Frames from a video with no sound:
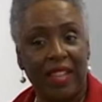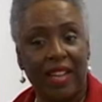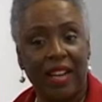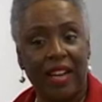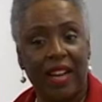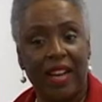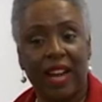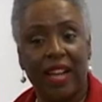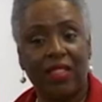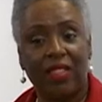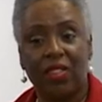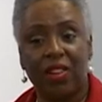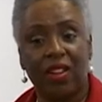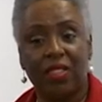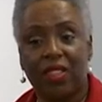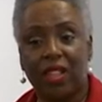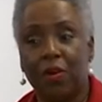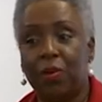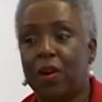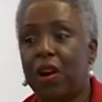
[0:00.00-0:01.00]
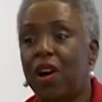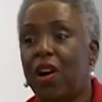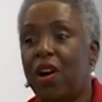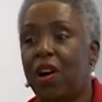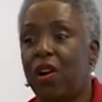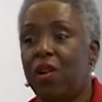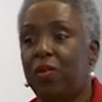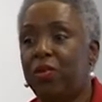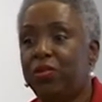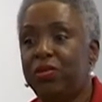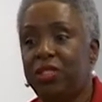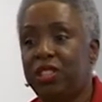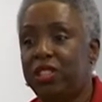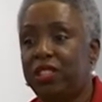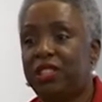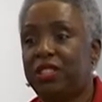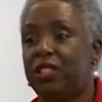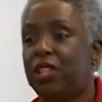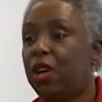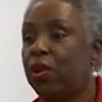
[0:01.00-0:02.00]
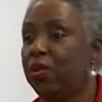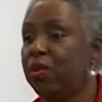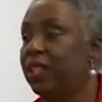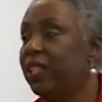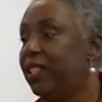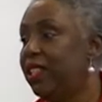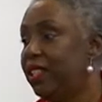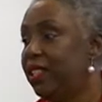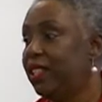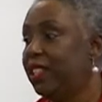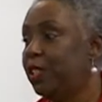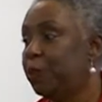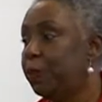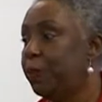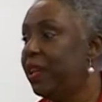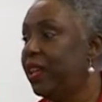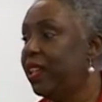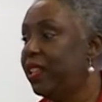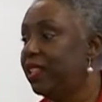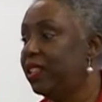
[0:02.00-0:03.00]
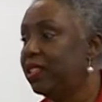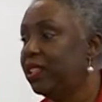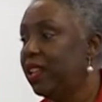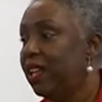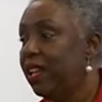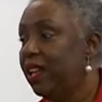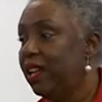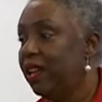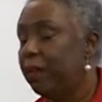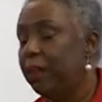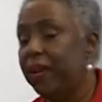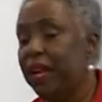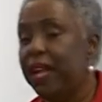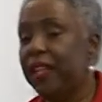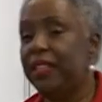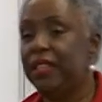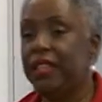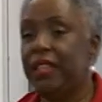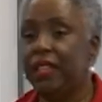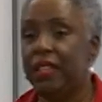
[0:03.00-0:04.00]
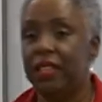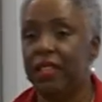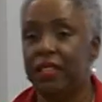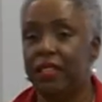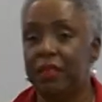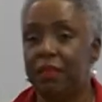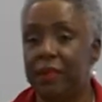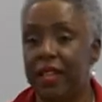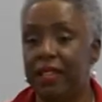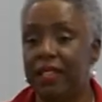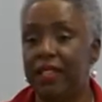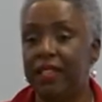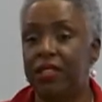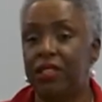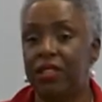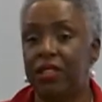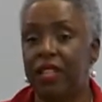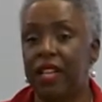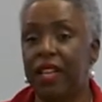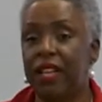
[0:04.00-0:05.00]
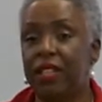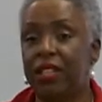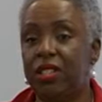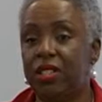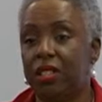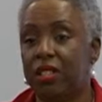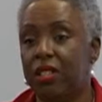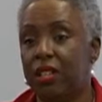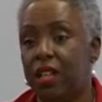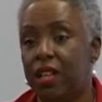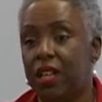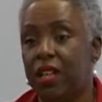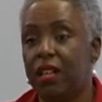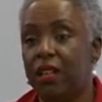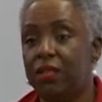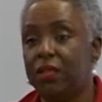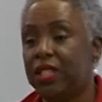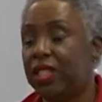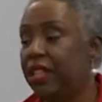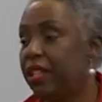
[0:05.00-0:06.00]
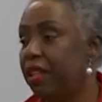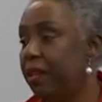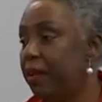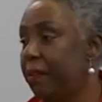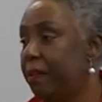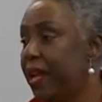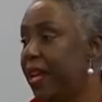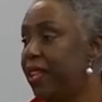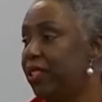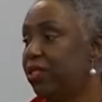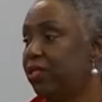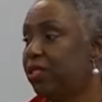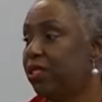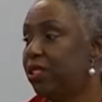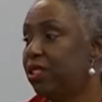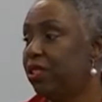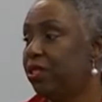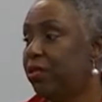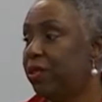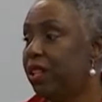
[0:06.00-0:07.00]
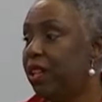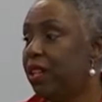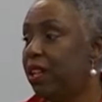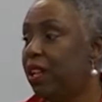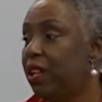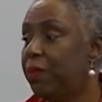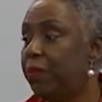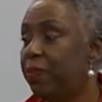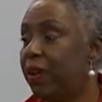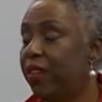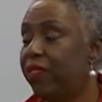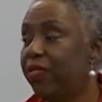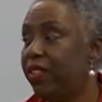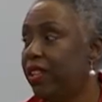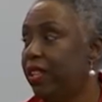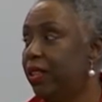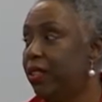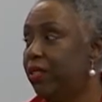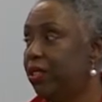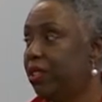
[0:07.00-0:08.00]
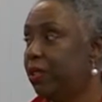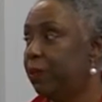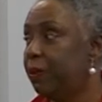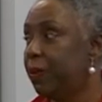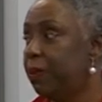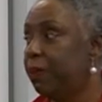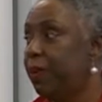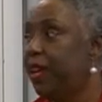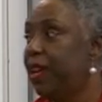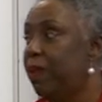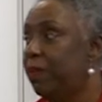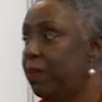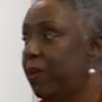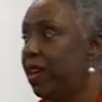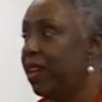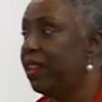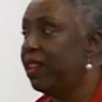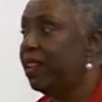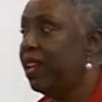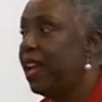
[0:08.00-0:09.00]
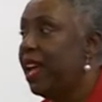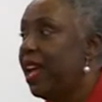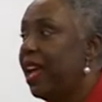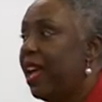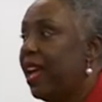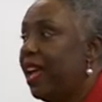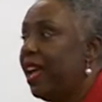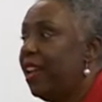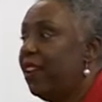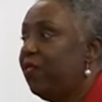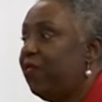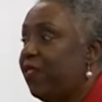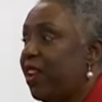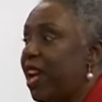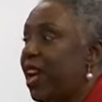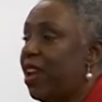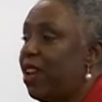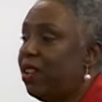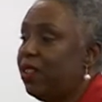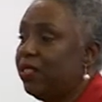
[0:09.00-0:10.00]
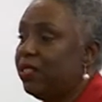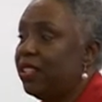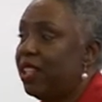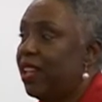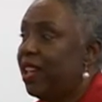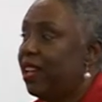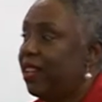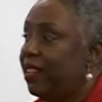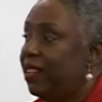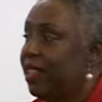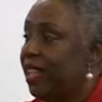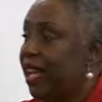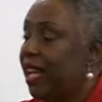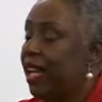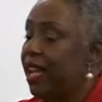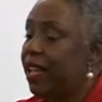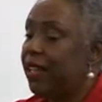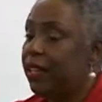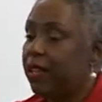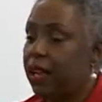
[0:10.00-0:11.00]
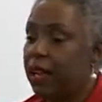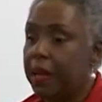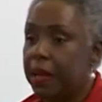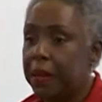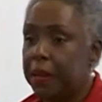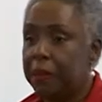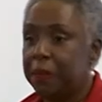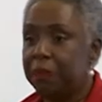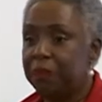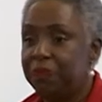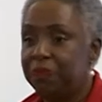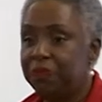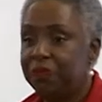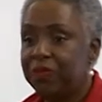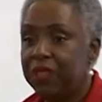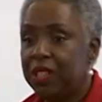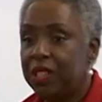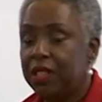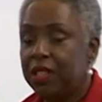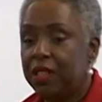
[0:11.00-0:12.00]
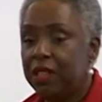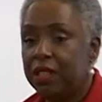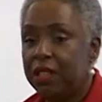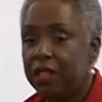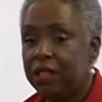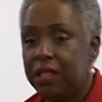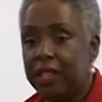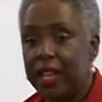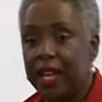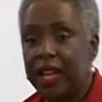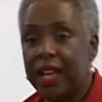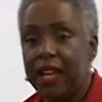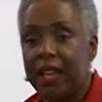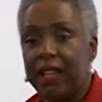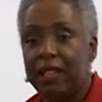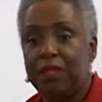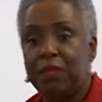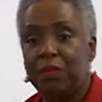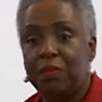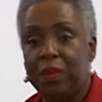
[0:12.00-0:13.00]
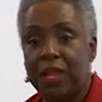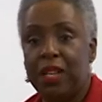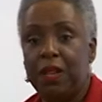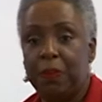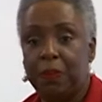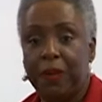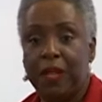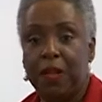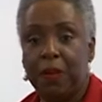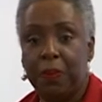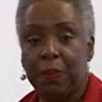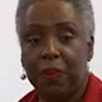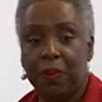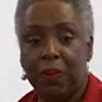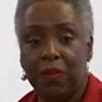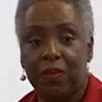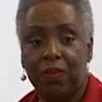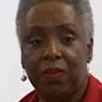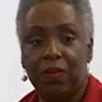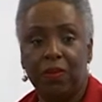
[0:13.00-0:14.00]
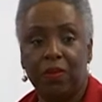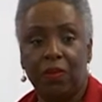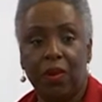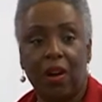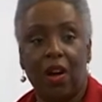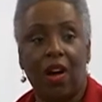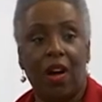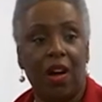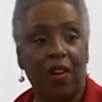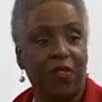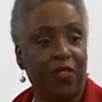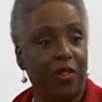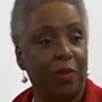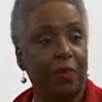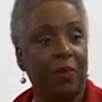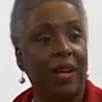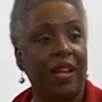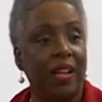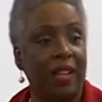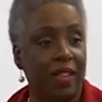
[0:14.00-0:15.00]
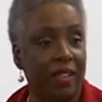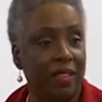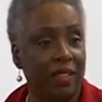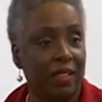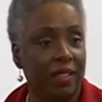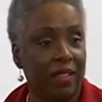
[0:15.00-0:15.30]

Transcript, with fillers: that out. I thought they were all just totally displaced. But I did a, uh, my dissertation, uh, getting a master's degree in nonprofit leadership at Belmont, and found that, um, that many people were offered money